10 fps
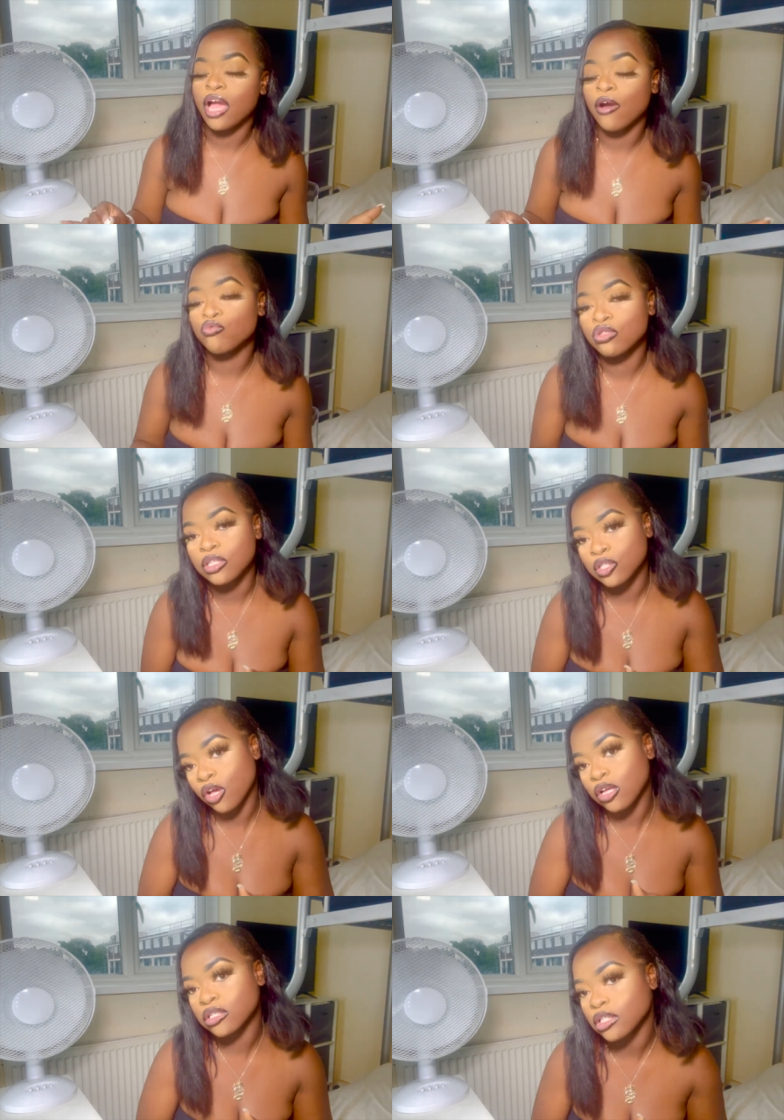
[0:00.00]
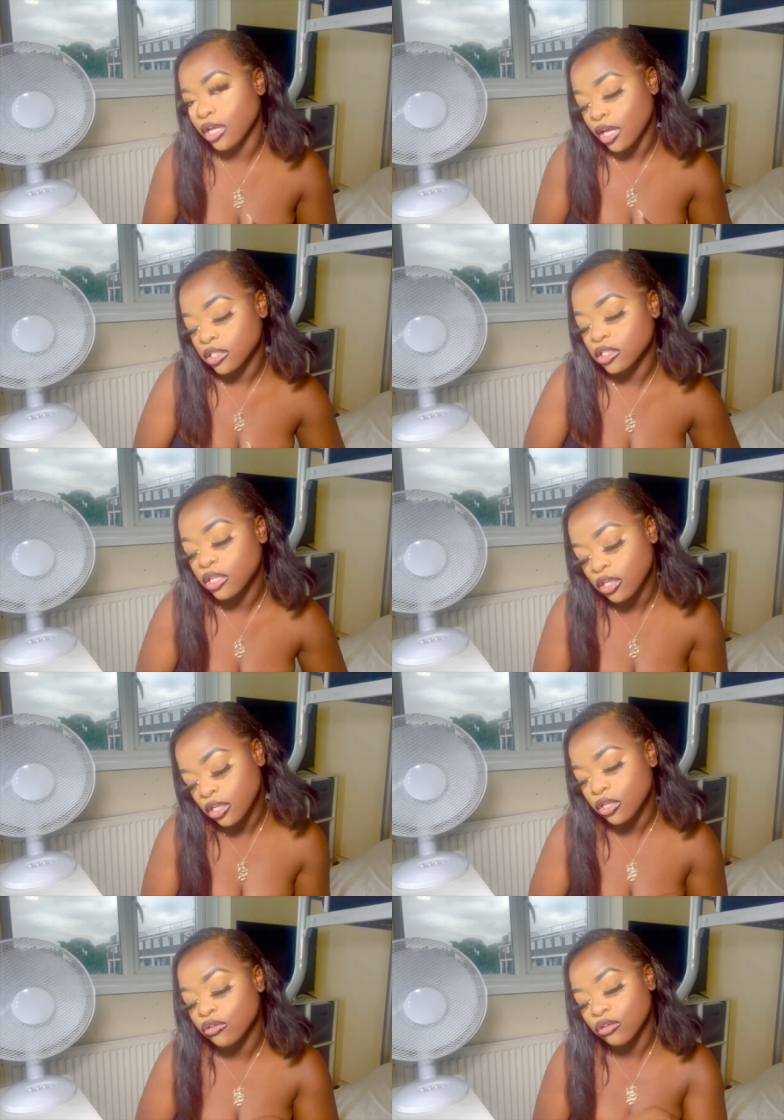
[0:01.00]
i would discuss like i said
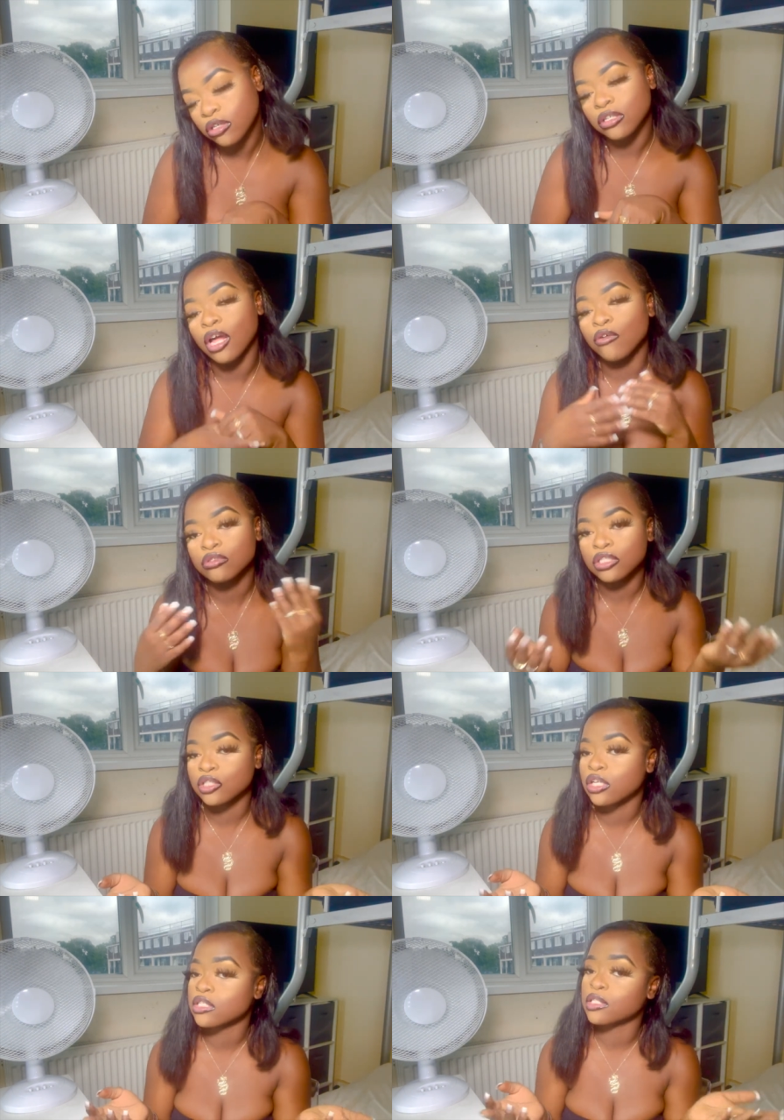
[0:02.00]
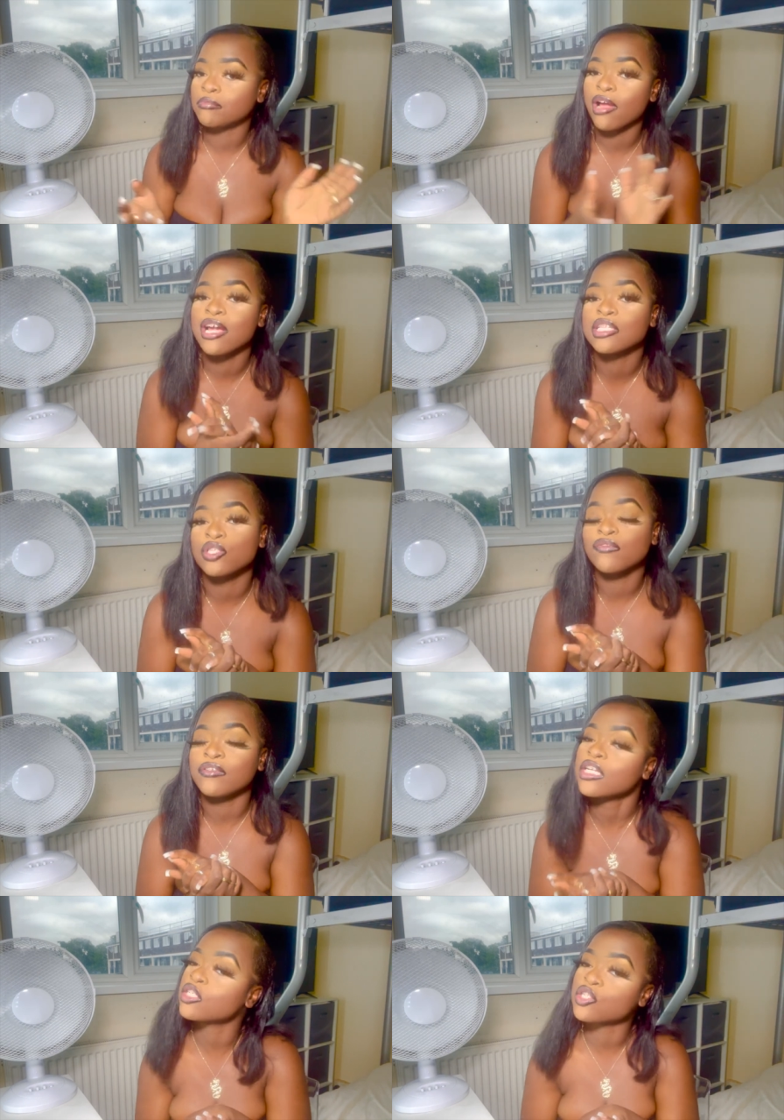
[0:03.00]
earlier on i would discuss the prices of
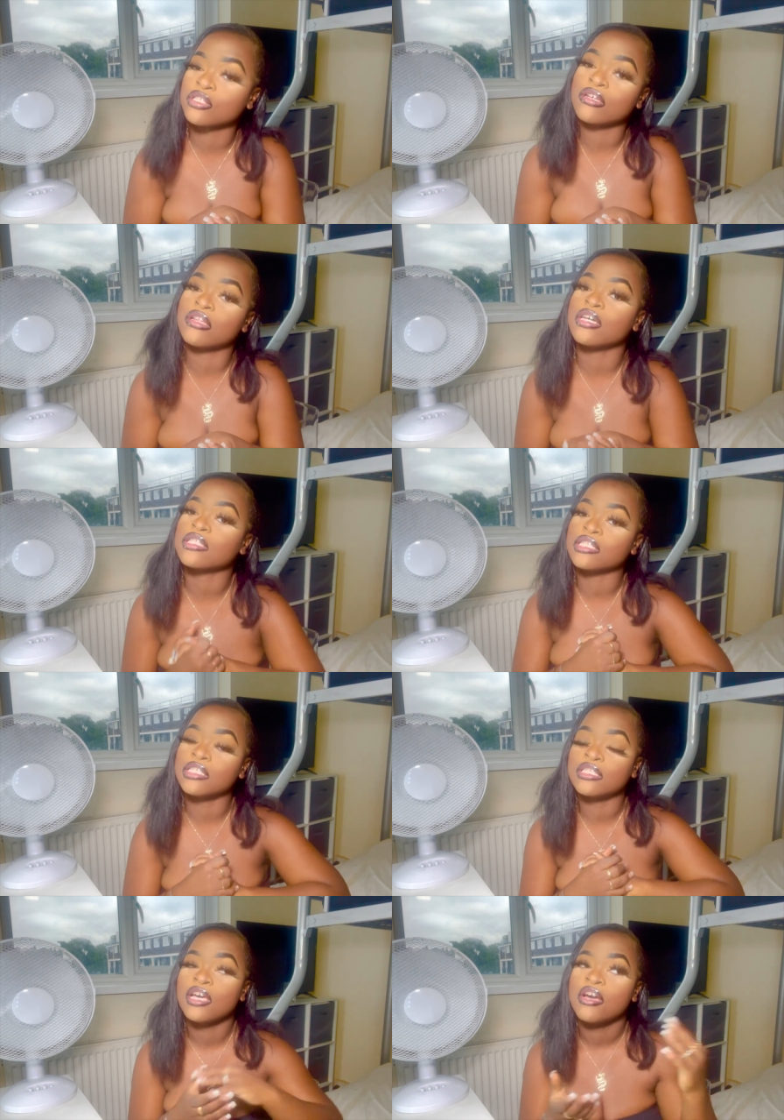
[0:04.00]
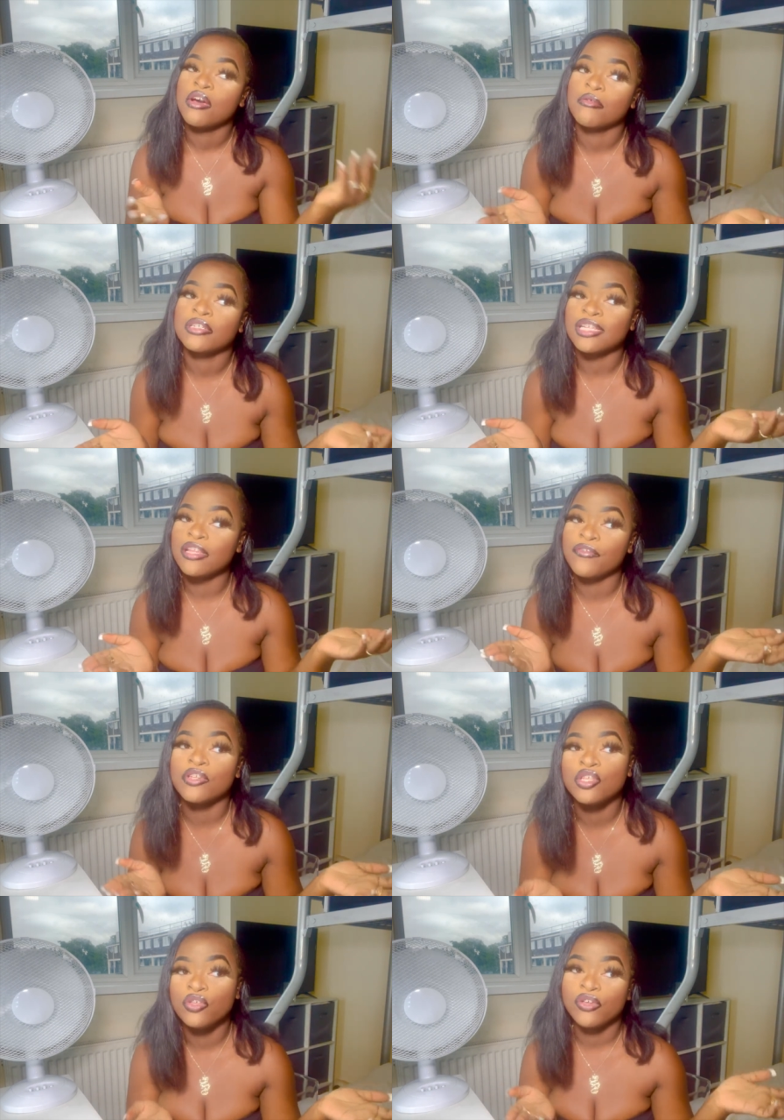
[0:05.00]
each sunglasses because i live in
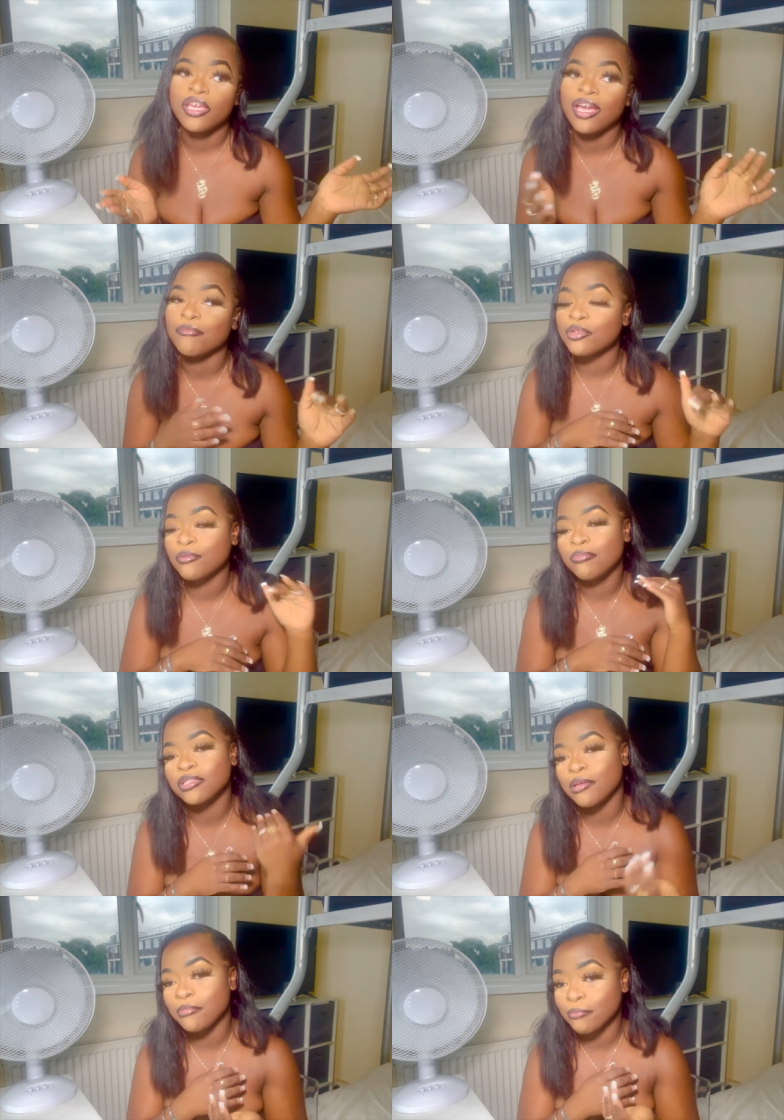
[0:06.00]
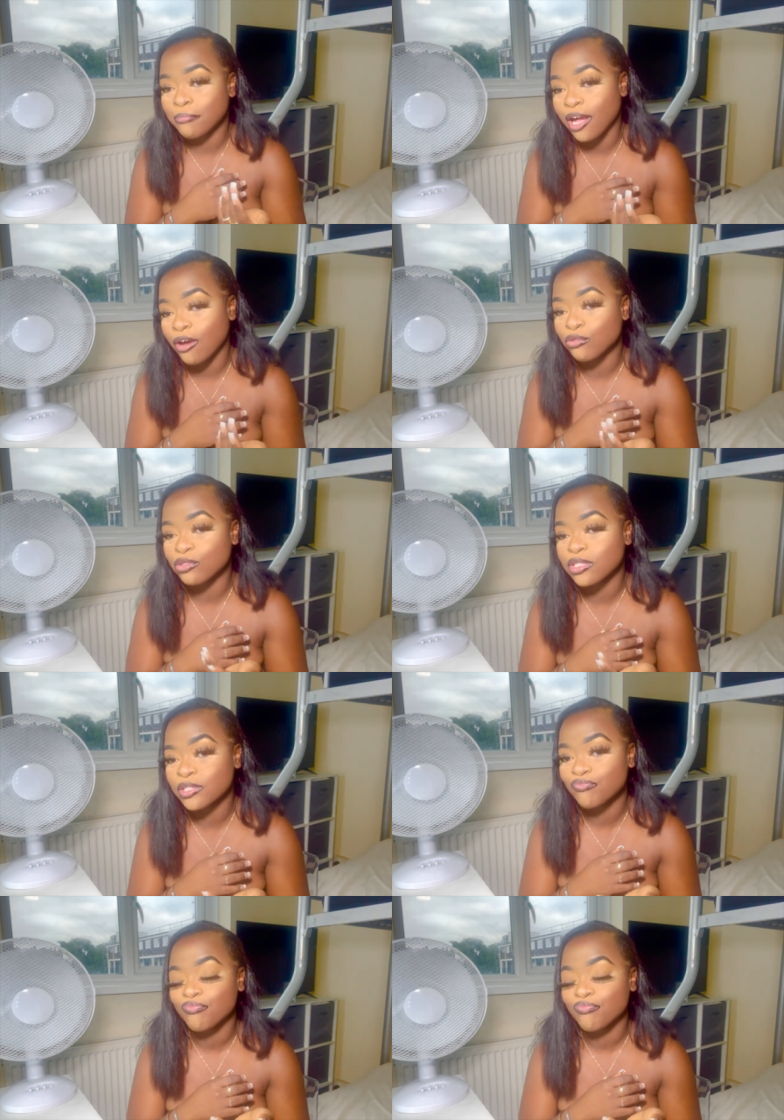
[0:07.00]
the uk i'm going to put them in pounds